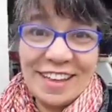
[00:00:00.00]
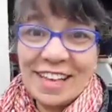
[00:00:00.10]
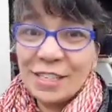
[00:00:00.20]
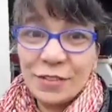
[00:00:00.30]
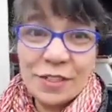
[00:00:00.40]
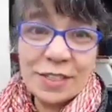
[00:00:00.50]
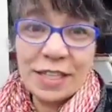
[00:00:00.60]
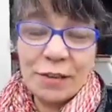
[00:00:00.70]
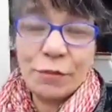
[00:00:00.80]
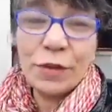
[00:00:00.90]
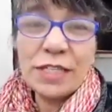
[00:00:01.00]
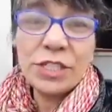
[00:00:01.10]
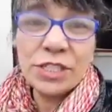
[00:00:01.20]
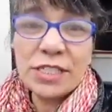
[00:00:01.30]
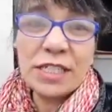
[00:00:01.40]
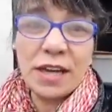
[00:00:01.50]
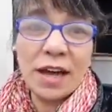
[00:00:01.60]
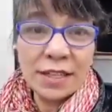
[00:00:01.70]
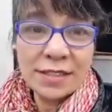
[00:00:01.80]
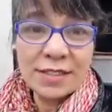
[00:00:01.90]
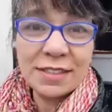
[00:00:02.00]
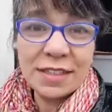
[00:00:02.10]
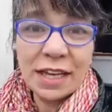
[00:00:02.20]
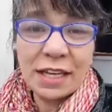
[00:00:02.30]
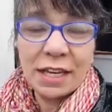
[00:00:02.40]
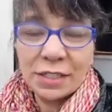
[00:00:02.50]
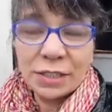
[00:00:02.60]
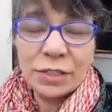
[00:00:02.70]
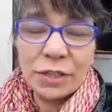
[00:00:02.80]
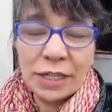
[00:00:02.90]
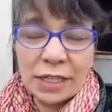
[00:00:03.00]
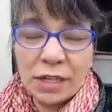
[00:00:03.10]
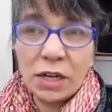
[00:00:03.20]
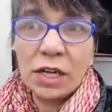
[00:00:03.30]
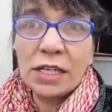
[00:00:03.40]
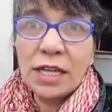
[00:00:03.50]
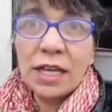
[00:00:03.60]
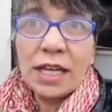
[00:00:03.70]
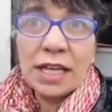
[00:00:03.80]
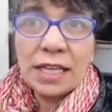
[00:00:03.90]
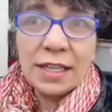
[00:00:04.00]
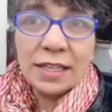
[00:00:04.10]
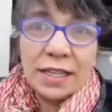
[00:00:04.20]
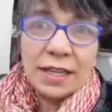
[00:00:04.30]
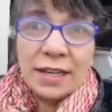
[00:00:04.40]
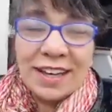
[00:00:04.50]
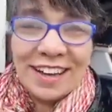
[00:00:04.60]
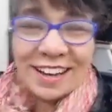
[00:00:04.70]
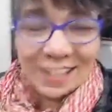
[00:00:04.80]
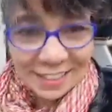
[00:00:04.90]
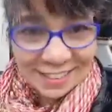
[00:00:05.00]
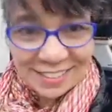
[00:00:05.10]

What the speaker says: Each of us, if we just did us and concentrated on healing us